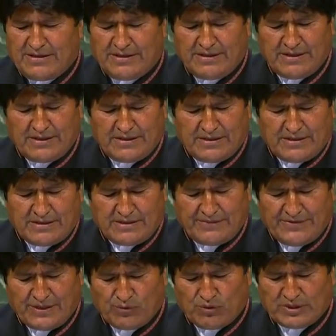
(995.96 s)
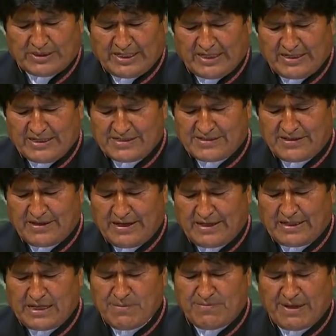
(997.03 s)
We have followed closely
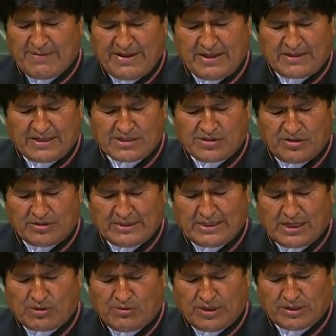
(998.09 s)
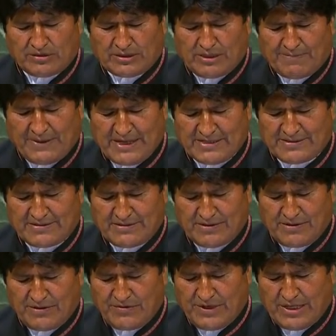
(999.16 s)
the progress and difficulties
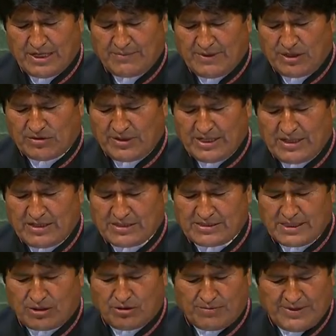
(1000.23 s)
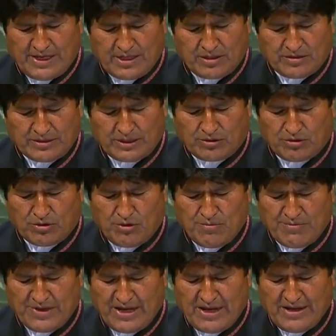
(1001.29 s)
incurred in implementing the peace
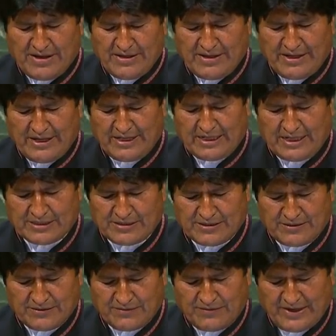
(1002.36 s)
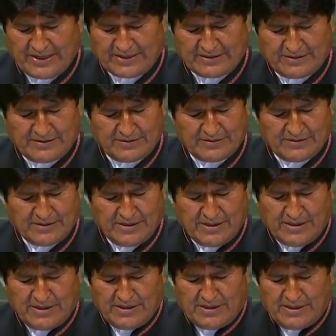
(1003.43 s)
agreement signed between the
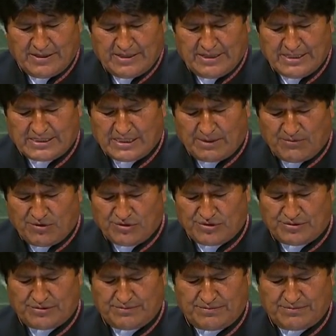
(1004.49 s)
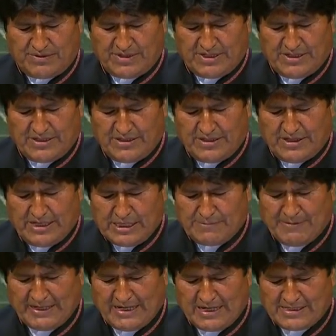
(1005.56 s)
government of Colombia and FARC,
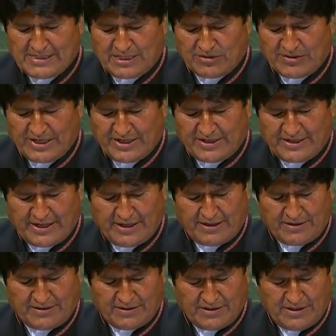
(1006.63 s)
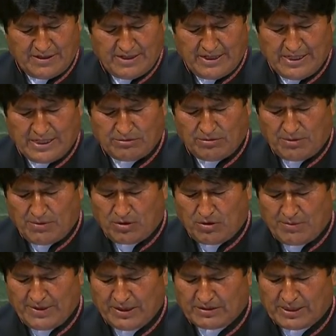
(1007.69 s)
as we have been members of the Security
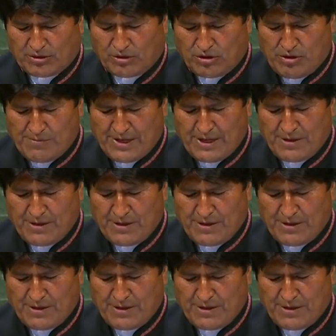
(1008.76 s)
Council.